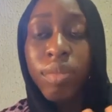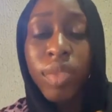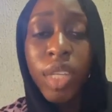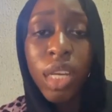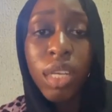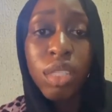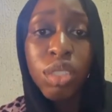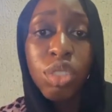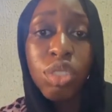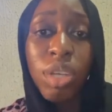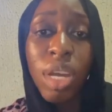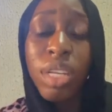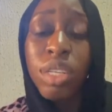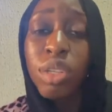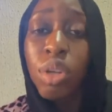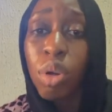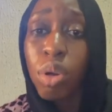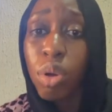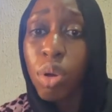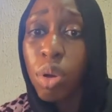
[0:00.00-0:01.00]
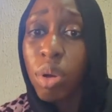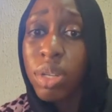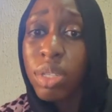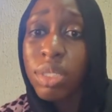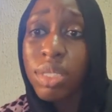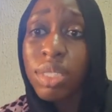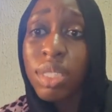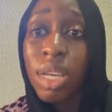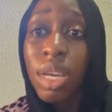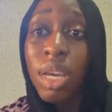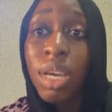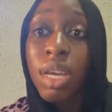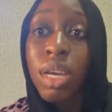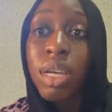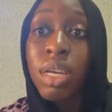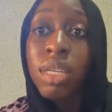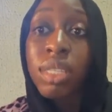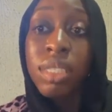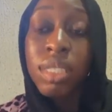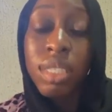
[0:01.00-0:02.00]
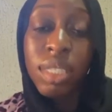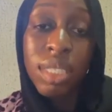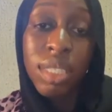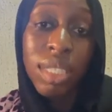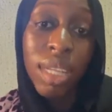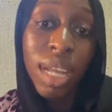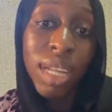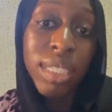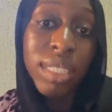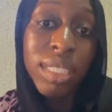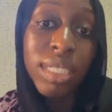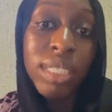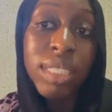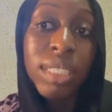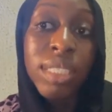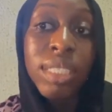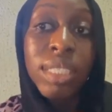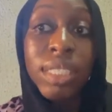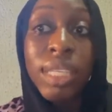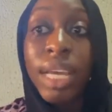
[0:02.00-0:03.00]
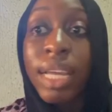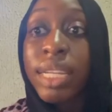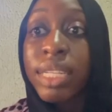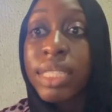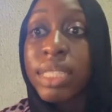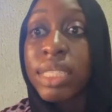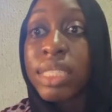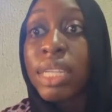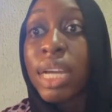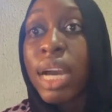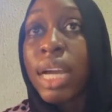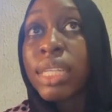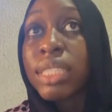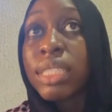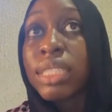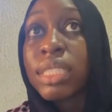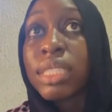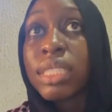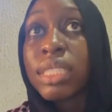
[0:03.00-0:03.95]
it usually occurs seasonally, yearly, and